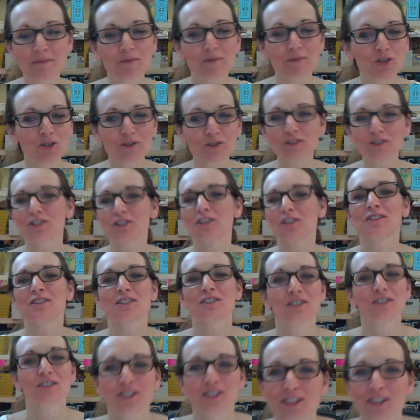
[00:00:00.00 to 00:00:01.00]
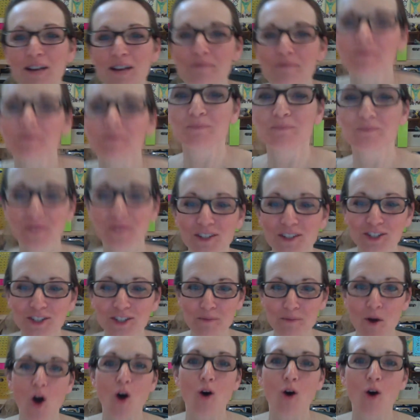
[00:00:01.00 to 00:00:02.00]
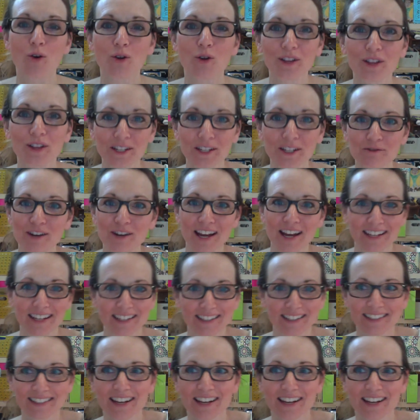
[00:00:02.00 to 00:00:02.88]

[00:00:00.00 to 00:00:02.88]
I'm sure there's there's some there's some hole in Reddit